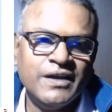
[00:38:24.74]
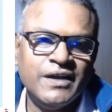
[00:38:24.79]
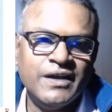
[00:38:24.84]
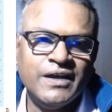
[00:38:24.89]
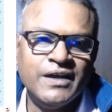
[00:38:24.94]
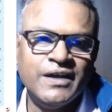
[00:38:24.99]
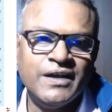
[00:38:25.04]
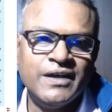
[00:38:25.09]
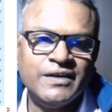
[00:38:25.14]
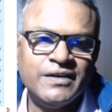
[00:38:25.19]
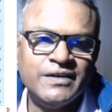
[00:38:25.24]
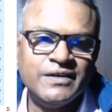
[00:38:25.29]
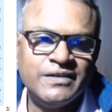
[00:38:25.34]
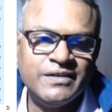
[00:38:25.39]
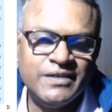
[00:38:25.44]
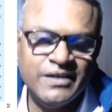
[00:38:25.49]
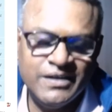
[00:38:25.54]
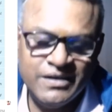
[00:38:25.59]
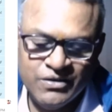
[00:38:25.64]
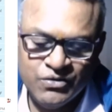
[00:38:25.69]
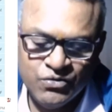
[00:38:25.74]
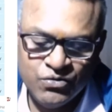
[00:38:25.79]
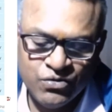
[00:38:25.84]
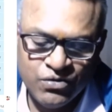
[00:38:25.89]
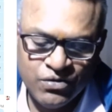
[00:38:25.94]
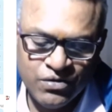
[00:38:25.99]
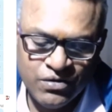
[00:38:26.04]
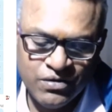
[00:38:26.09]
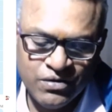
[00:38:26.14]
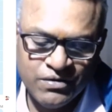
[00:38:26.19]
and tenure
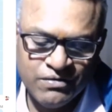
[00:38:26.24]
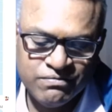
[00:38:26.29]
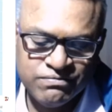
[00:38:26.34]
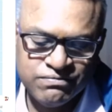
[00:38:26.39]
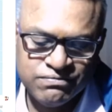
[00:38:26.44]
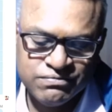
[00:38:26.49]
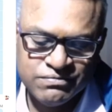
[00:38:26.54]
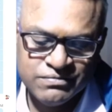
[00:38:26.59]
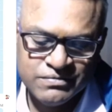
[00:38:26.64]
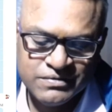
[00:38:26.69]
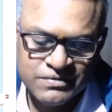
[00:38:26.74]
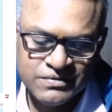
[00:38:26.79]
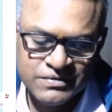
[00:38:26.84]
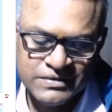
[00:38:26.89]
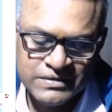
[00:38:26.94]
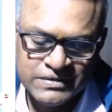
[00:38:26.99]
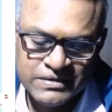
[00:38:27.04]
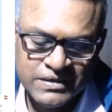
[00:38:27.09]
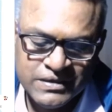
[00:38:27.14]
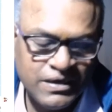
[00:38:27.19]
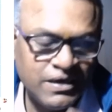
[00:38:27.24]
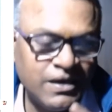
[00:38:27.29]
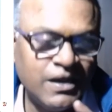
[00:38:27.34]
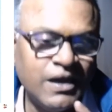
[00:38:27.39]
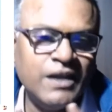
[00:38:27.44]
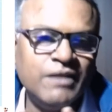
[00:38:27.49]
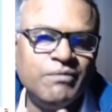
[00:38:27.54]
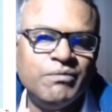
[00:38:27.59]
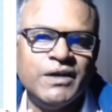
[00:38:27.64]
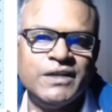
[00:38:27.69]
of
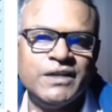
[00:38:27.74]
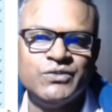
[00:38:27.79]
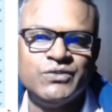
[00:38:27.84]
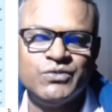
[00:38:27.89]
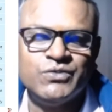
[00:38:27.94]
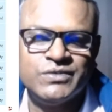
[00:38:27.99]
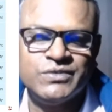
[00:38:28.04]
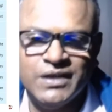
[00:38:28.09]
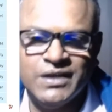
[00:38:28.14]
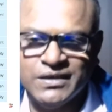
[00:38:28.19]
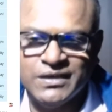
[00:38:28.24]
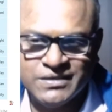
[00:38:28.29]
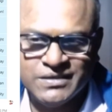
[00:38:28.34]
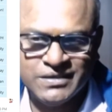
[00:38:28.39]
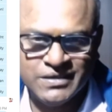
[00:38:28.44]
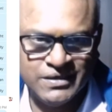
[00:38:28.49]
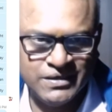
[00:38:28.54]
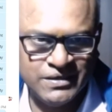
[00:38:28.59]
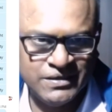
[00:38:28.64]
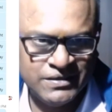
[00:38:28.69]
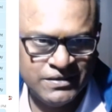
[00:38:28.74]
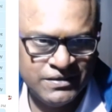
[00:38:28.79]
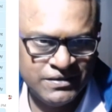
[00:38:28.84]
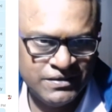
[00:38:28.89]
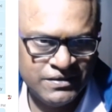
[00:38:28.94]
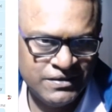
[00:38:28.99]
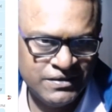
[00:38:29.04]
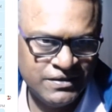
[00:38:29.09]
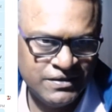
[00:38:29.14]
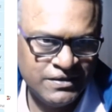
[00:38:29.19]
Lal Bahadur Shastri,
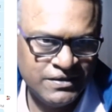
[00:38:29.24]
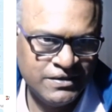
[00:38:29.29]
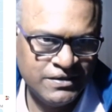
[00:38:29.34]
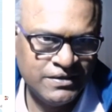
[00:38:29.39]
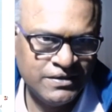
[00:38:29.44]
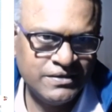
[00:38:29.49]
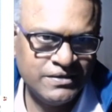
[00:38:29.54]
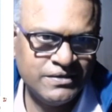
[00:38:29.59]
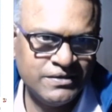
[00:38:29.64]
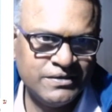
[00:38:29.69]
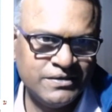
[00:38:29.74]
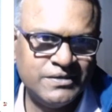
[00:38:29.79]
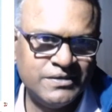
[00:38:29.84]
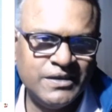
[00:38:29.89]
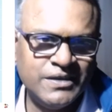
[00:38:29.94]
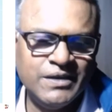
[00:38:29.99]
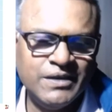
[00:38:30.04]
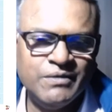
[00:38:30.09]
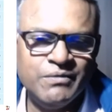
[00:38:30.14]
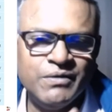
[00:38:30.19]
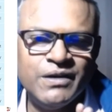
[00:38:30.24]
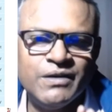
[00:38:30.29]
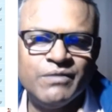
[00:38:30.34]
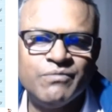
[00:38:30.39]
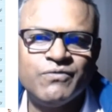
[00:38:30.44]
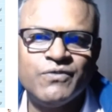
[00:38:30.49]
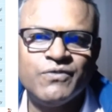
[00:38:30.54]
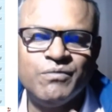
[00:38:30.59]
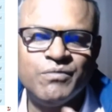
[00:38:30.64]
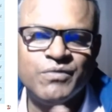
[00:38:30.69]
they were
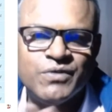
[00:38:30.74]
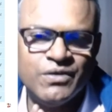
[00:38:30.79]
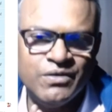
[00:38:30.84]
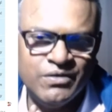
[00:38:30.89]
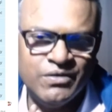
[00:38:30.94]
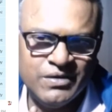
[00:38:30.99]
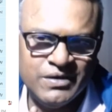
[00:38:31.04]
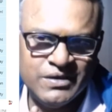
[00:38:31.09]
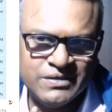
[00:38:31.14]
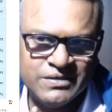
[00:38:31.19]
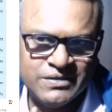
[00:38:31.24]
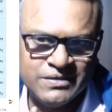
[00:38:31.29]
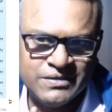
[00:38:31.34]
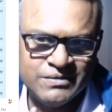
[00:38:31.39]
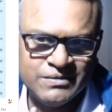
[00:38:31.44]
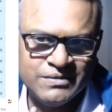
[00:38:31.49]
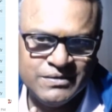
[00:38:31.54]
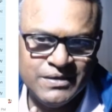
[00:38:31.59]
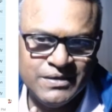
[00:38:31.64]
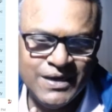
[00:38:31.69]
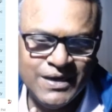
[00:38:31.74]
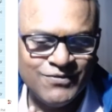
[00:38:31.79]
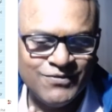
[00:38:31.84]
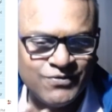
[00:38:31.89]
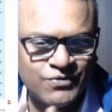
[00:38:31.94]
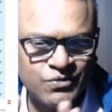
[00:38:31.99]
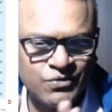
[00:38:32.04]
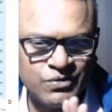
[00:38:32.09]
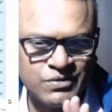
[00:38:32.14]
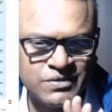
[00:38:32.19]
from Congress. Of
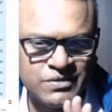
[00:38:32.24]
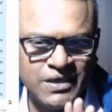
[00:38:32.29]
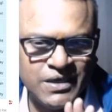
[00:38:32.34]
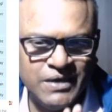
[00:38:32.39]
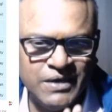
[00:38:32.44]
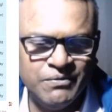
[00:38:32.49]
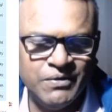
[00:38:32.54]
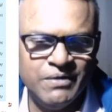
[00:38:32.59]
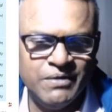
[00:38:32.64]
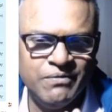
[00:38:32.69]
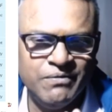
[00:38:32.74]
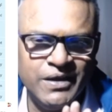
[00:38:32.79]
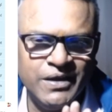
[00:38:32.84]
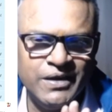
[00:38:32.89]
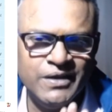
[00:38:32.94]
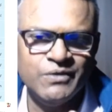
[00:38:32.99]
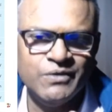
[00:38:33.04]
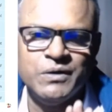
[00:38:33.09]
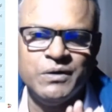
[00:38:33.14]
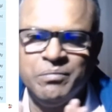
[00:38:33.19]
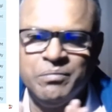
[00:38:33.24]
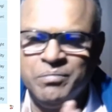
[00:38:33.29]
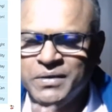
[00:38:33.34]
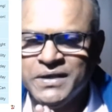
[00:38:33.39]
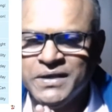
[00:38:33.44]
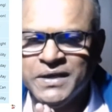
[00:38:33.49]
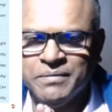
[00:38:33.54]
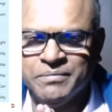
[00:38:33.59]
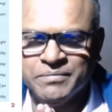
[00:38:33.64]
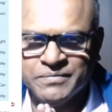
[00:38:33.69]
course, they were very good
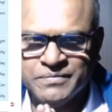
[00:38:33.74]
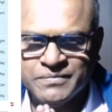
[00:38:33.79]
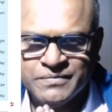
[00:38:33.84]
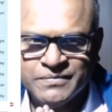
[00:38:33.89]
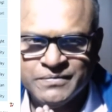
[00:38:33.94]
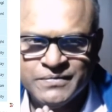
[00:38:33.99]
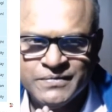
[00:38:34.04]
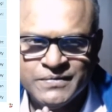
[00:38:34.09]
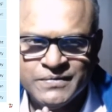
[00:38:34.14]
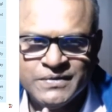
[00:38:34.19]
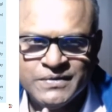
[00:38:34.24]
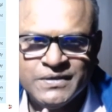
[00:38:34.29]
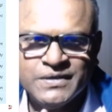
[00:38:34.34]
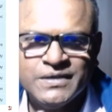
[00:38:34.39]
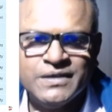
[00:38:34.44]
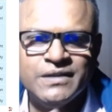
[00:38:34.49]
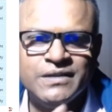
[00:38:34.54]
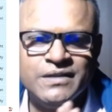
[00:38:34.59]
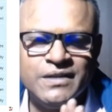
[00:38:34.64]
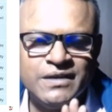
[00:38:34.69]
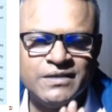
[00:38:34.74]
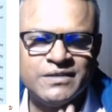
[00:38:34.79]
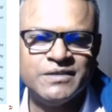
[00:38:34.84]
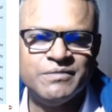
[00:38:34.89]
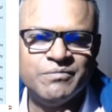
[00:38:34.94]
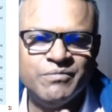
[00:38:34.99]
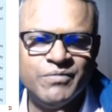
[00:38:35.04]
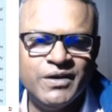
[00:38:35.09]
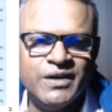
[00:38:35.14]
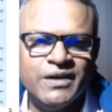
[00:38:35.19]
PM,
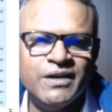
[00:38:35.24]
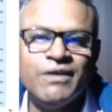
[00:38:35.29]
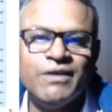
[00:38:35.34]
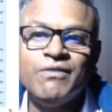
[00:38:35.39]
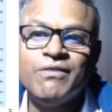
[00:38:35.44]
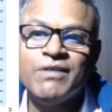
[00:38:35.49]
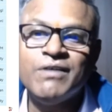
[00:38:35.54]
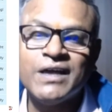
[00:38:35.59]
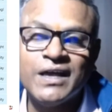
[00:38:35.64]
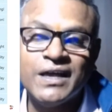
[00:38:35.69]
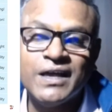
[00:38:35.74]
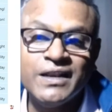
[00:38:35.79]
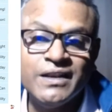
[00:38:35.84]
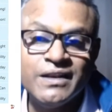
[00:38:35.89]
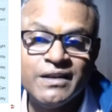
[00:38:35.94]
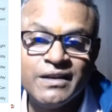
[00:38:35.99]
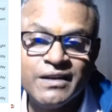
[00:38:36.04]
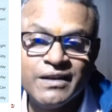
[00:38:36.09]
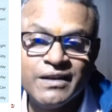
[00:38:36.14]
Narasimha Rao and